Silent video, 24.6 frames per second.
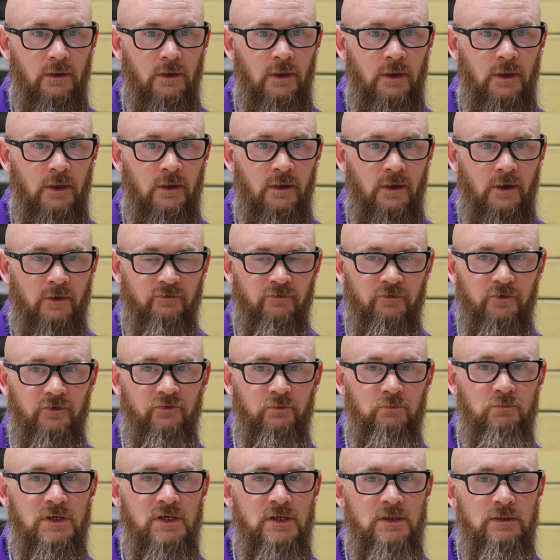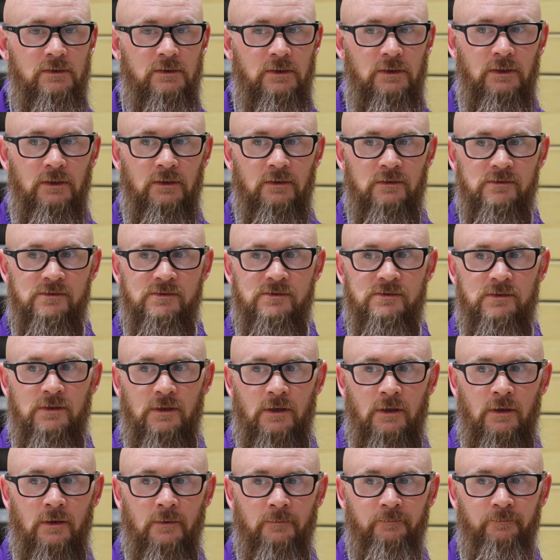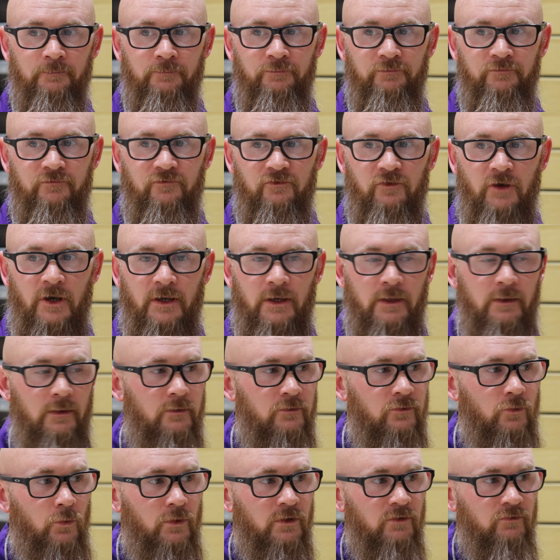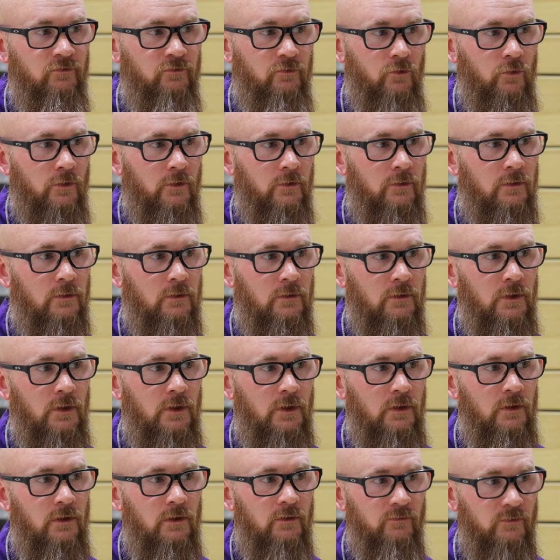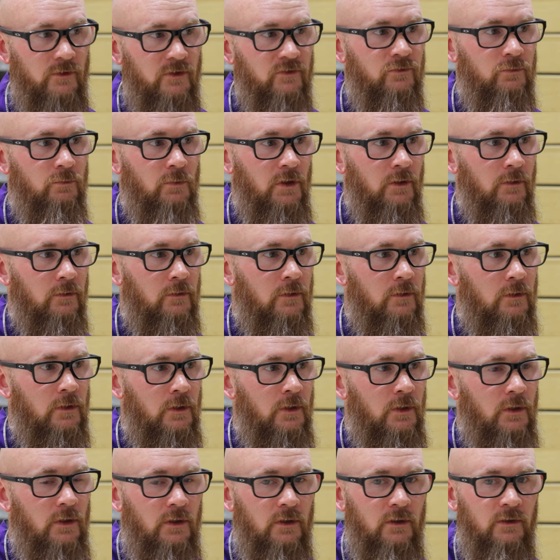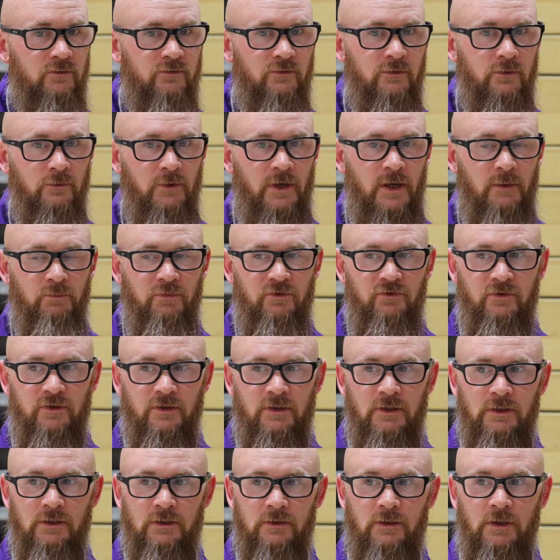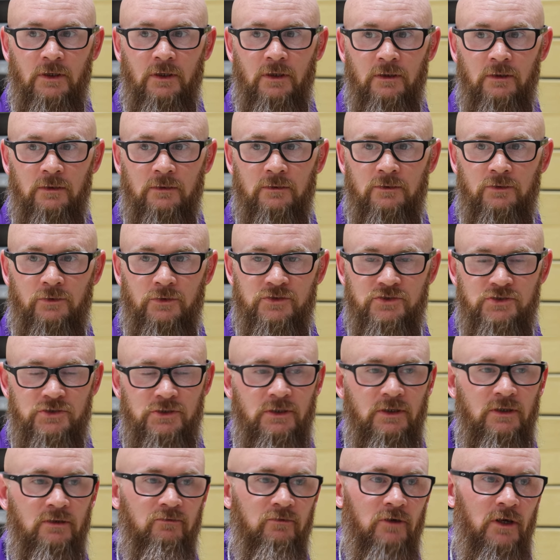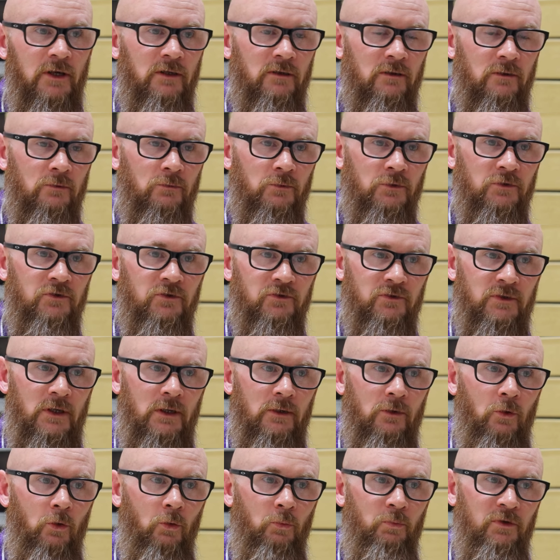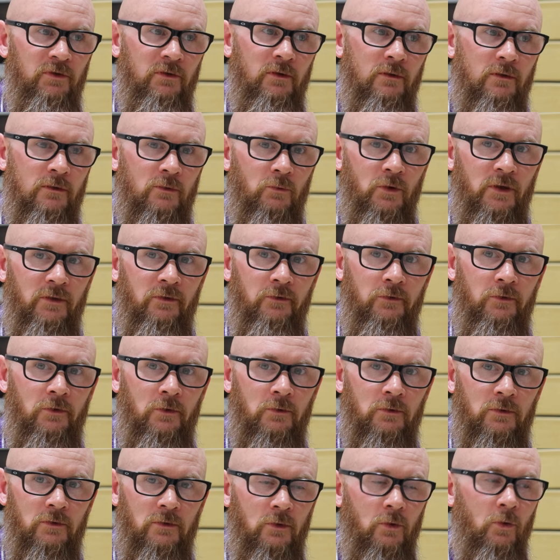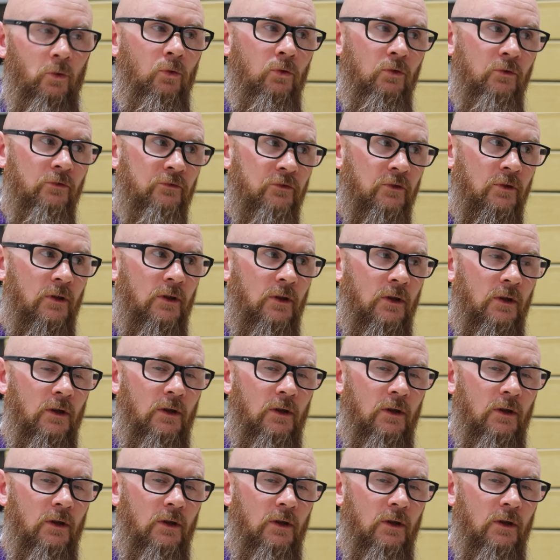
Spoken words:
Our first meet is Friday the 24th of this month. It's the Rapid City Christian Invite, and we're just kind of hoping that the weather holds.